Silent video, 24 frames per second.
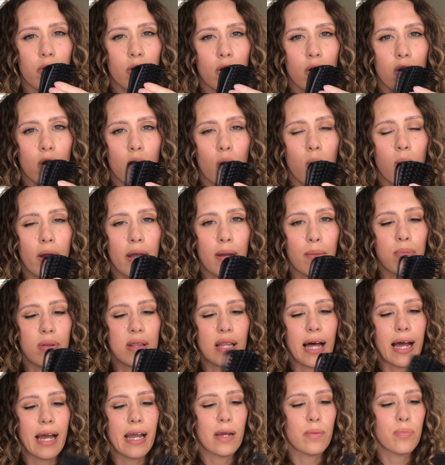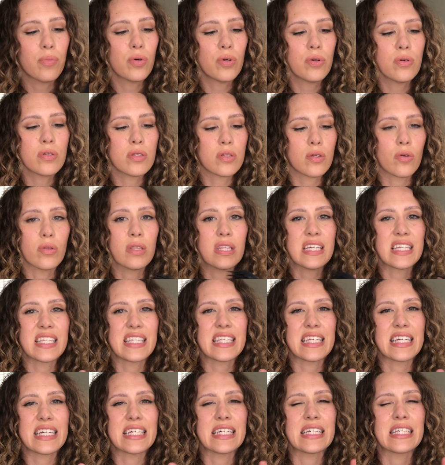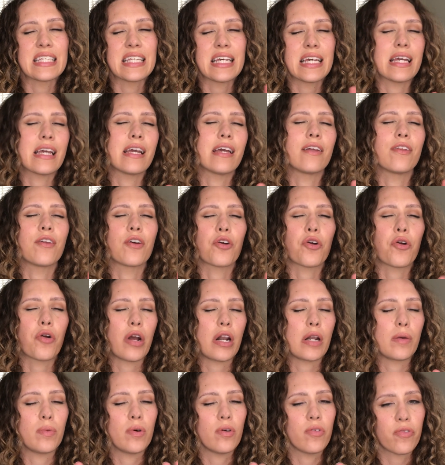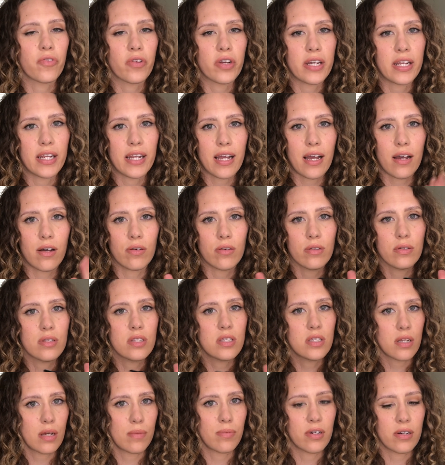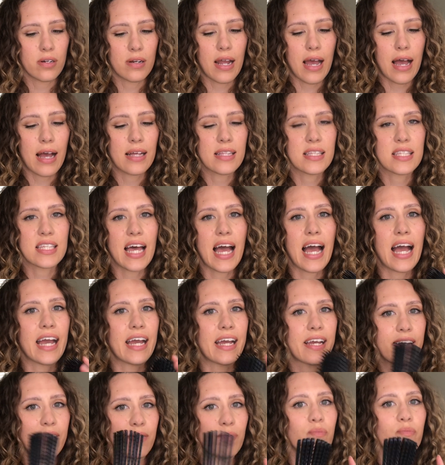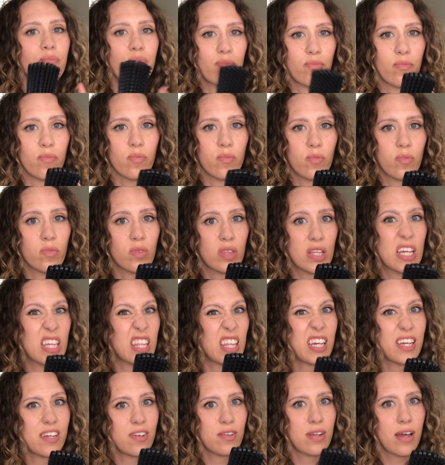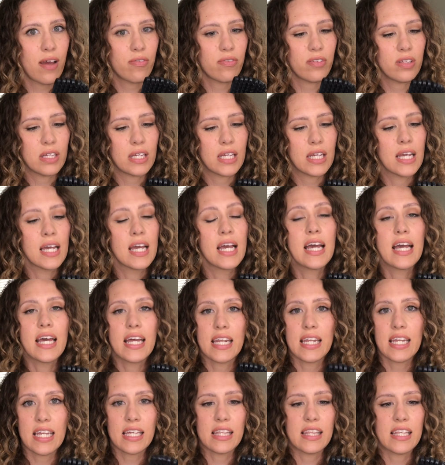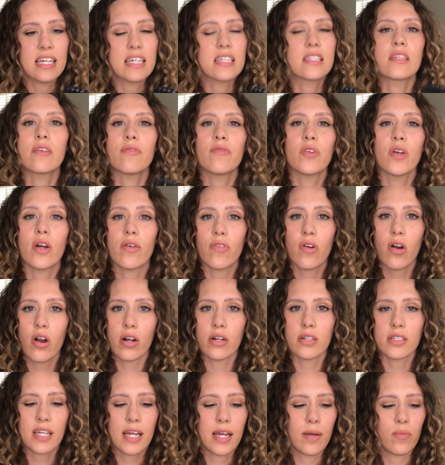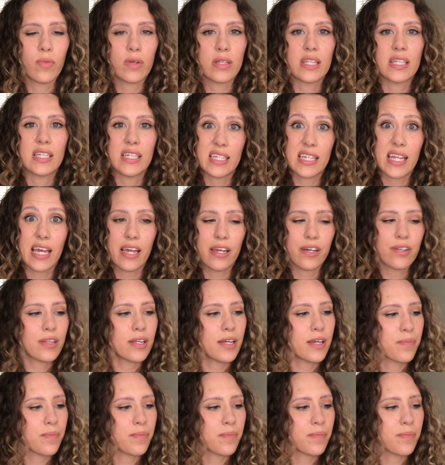quite pliable, so this is incredible for getting out stubborn knots. I think that you definitely need this if you have a hard time with detangling.